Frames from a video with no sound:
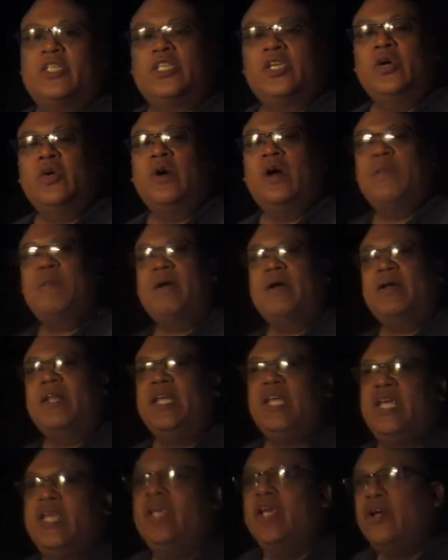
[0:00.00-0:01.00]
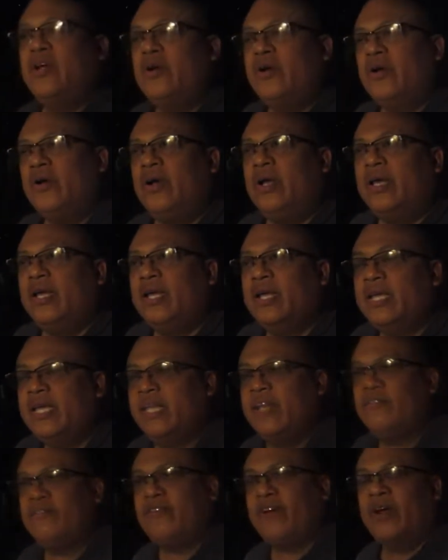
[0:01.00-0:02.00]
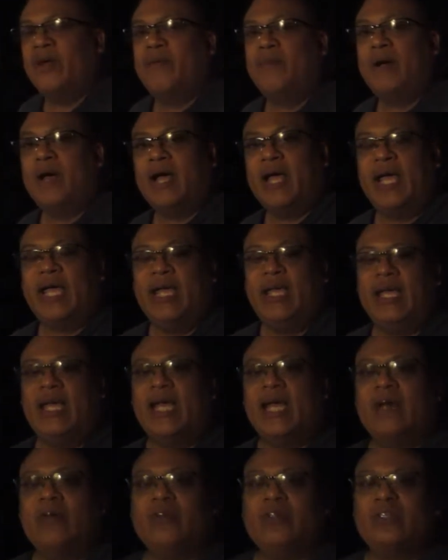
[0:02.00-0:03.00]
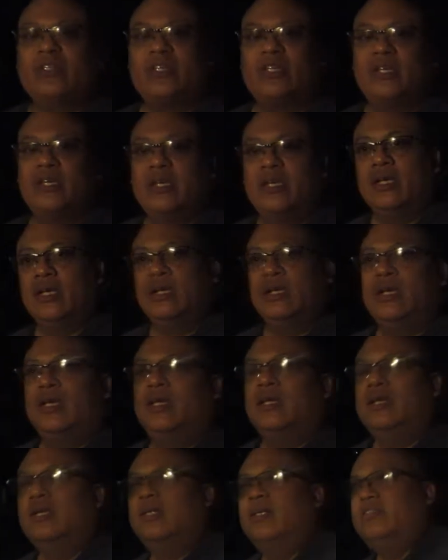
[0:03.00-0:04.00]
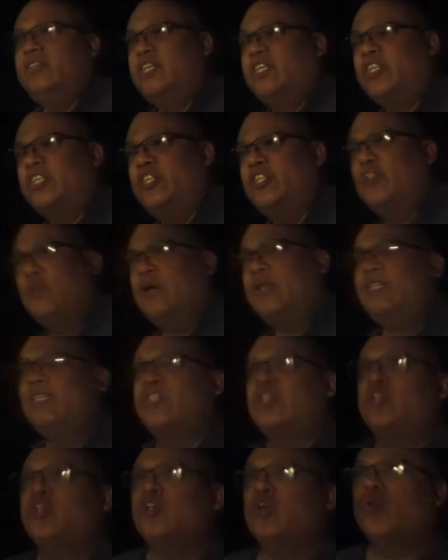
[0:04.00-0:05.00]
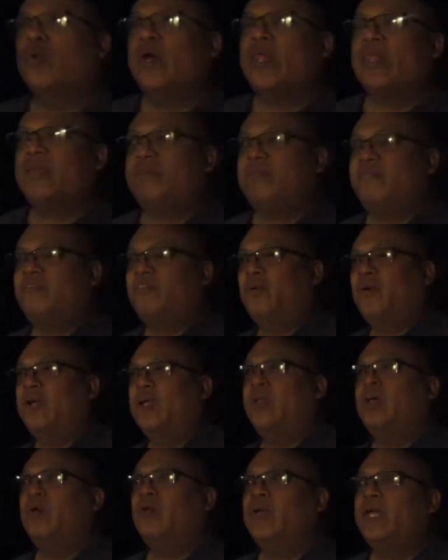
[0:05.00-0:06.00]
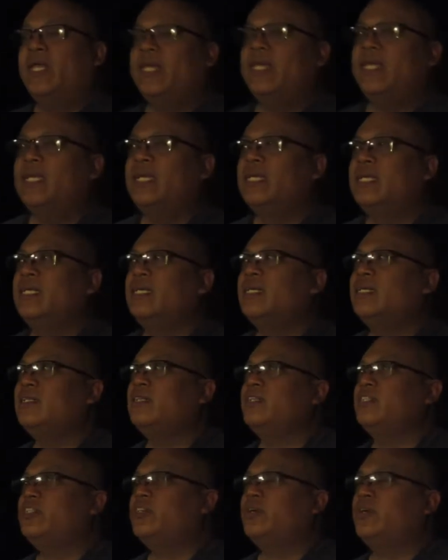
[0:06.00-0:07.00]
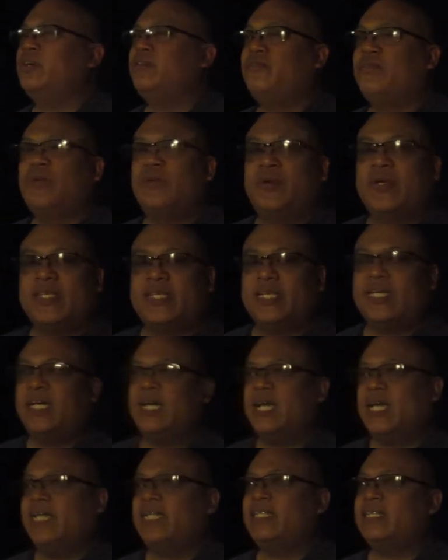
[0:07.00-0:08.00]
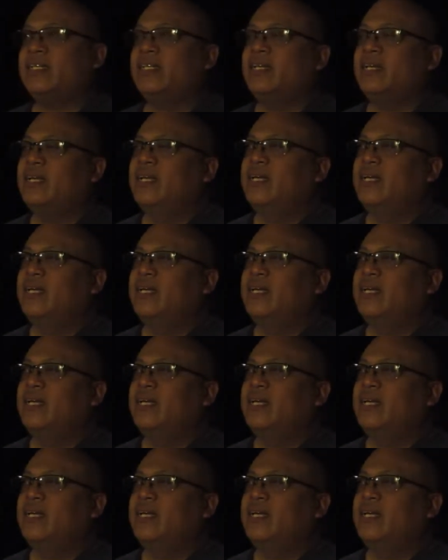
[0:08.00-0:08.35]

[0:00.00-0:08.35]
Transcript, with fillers: So I'm out here in front of my house just enjoying this cool weather before I go in turning for the rest of the night